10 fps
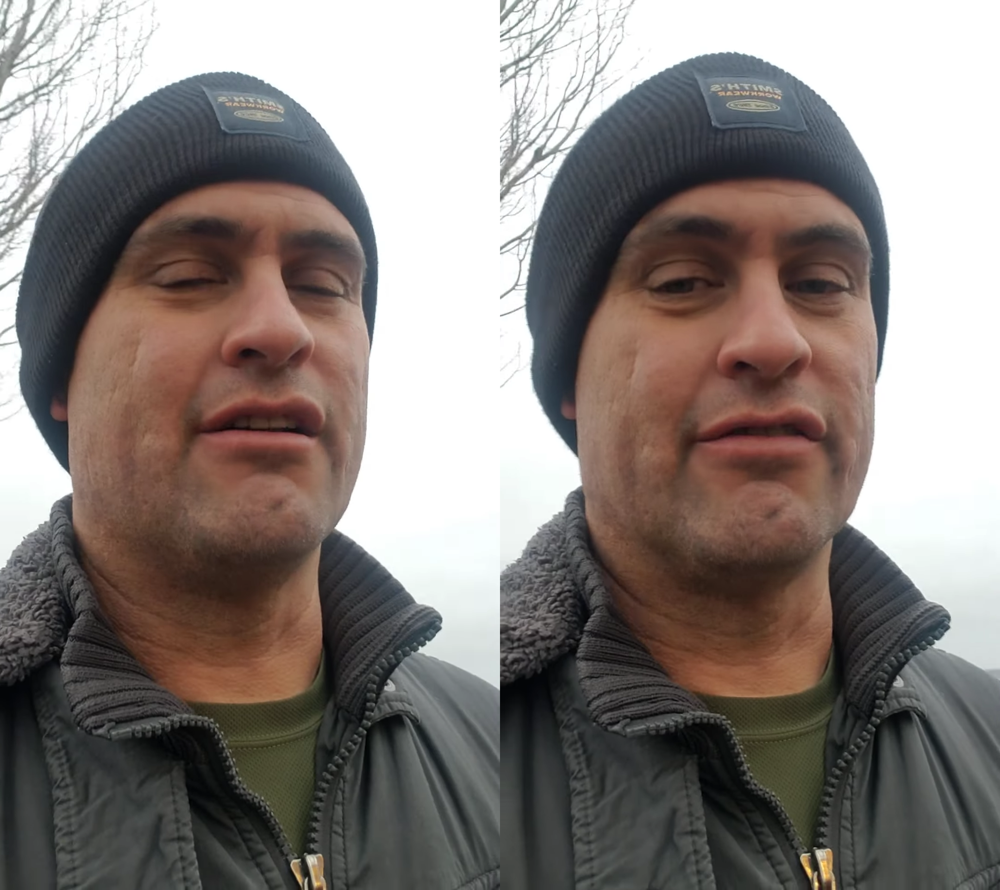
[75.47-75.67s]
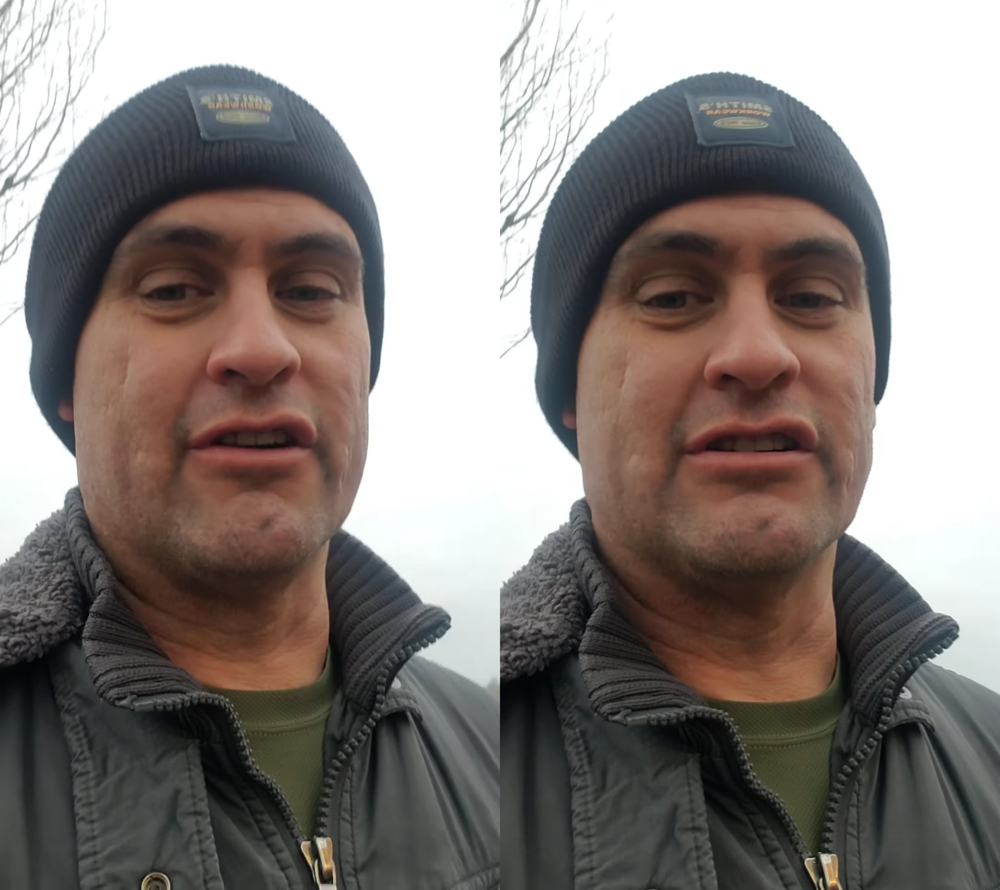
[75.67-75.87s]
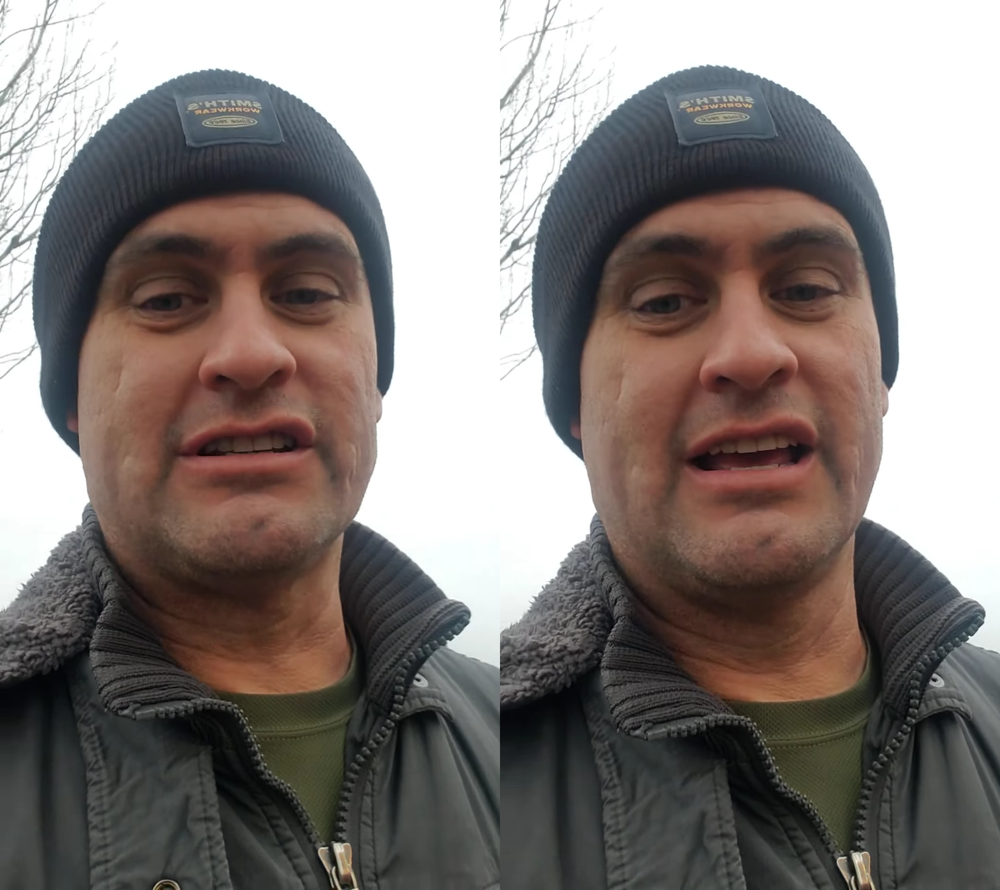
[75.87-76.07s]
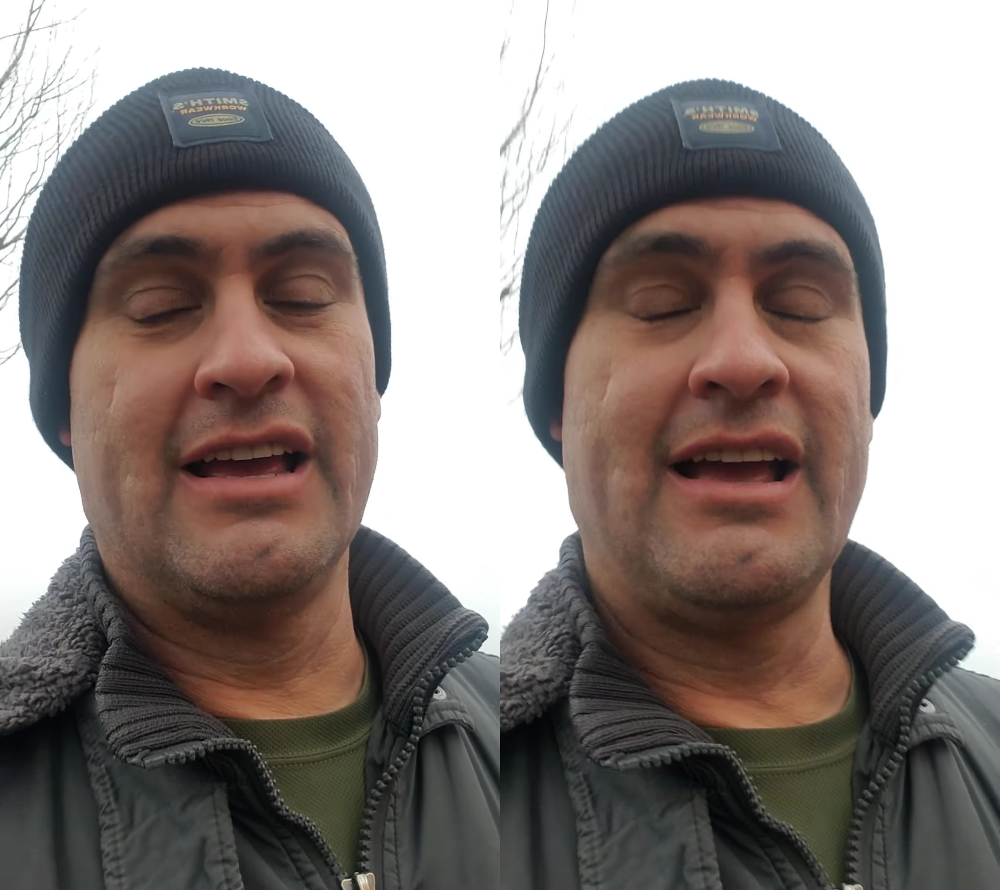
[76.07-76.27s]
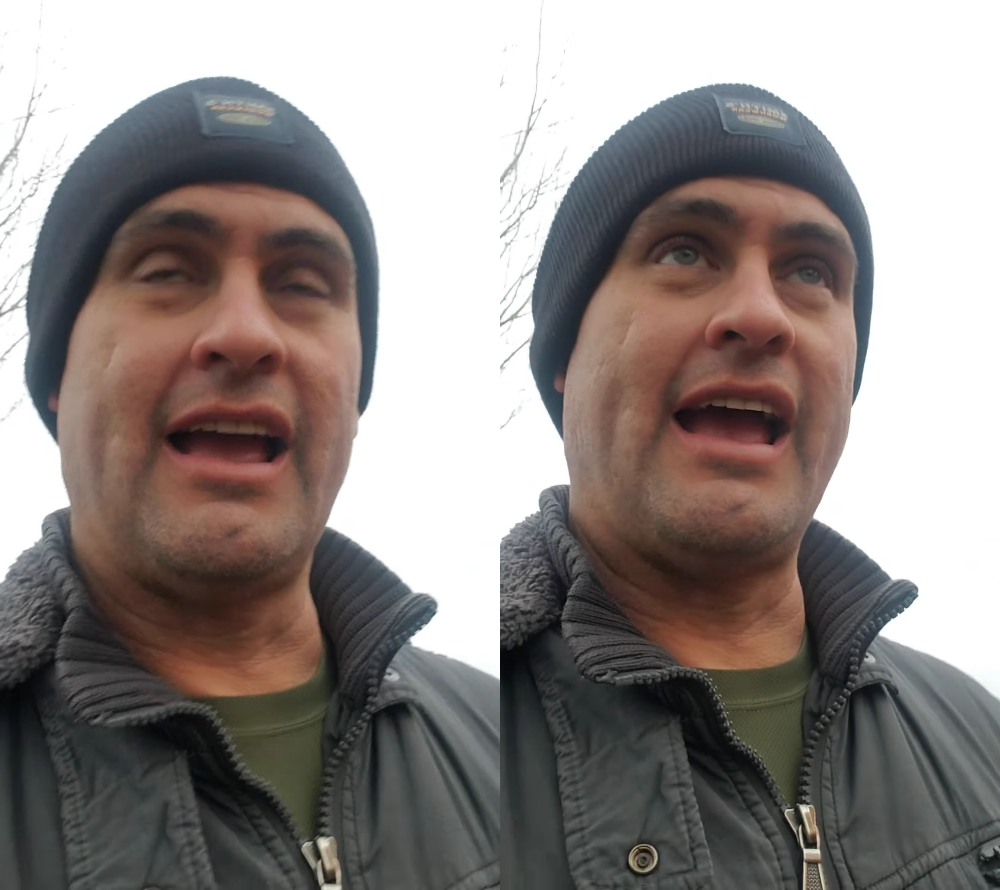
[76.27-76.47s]
first.
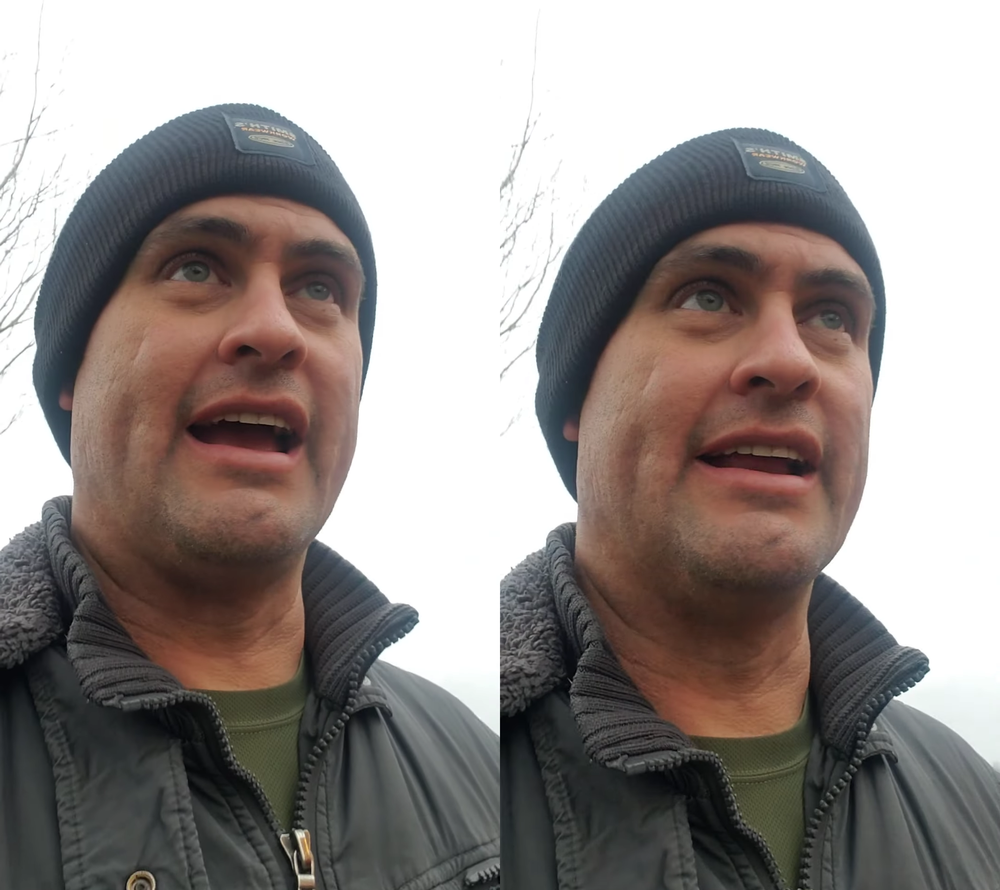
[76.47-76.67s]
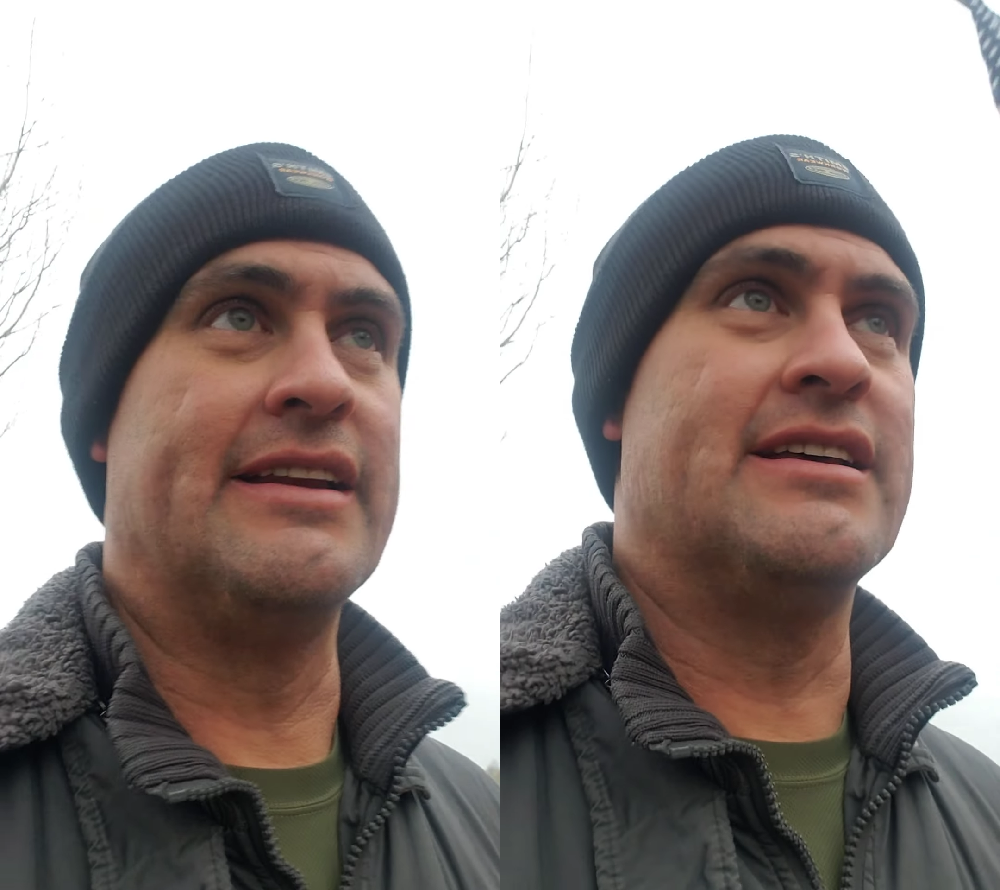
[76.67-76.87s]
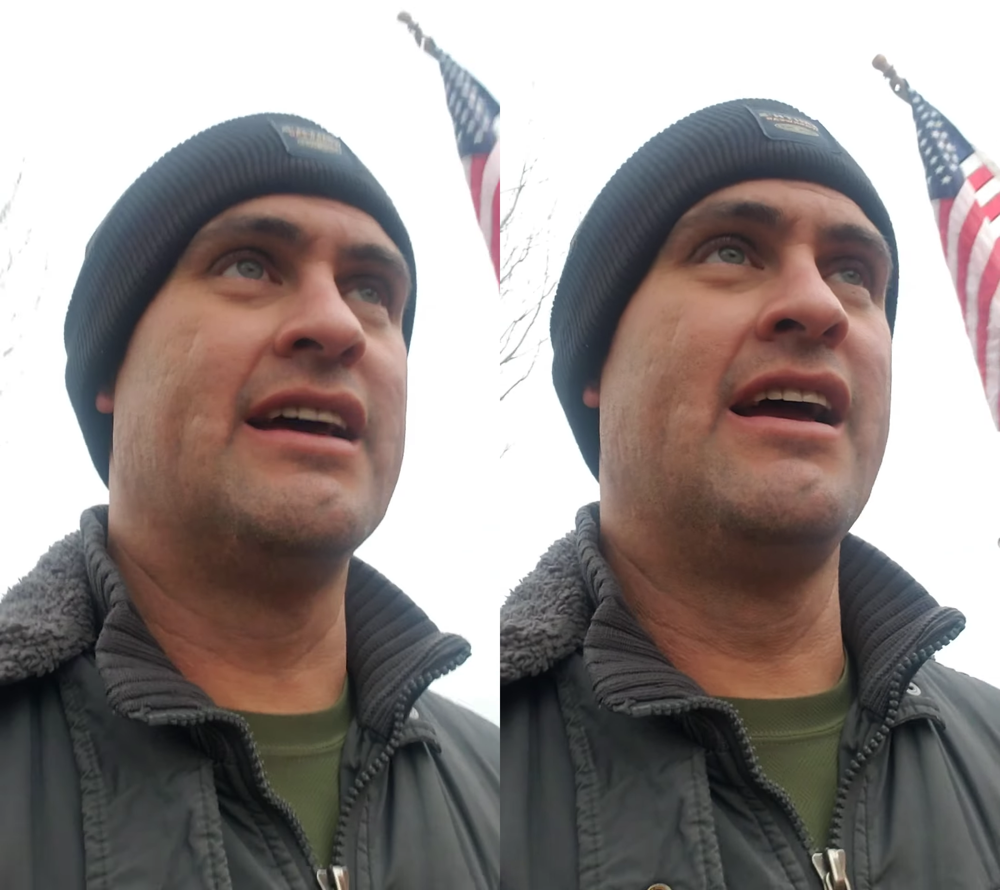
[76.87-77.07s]
And